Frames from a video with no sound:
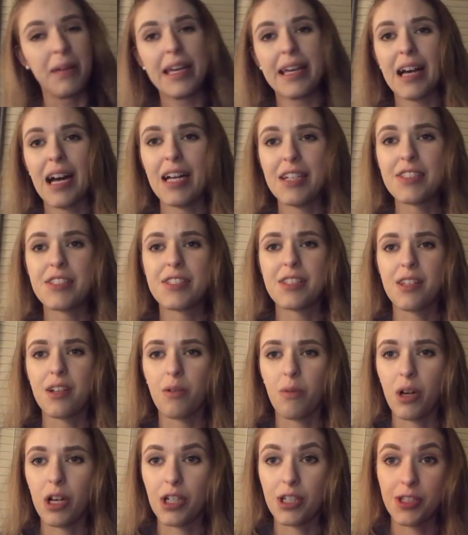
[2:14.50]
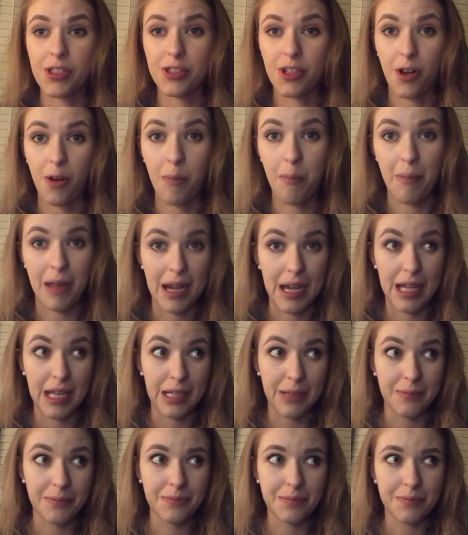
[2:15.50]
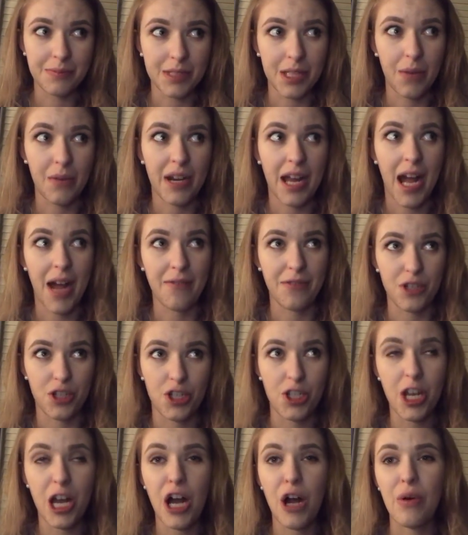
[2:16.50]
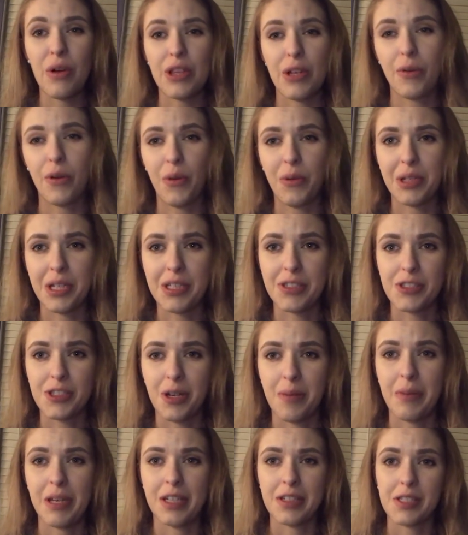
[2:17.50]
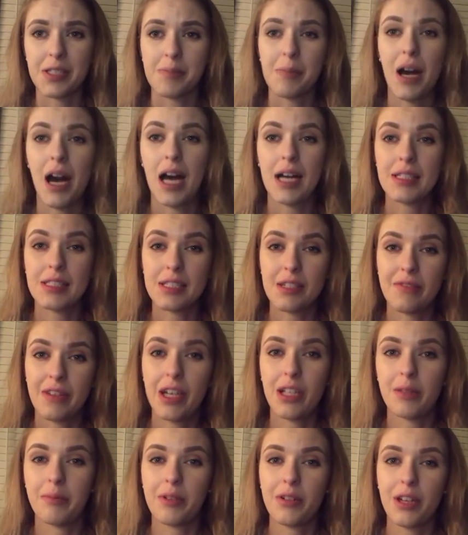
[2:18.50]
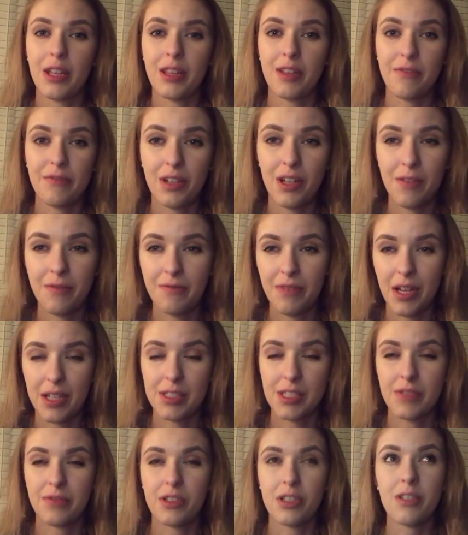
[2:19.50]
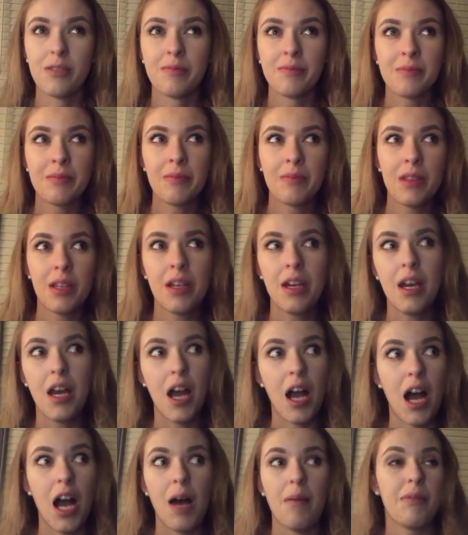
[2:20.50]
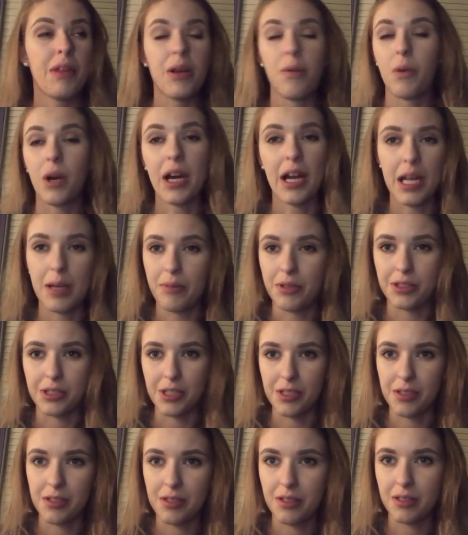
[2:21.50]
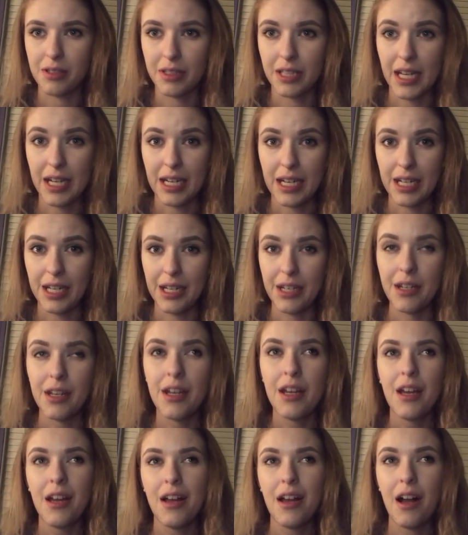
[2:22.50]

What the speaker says: because there were so many that would have to show and there were only so many spots available in the film festival, they weren't able to let it in,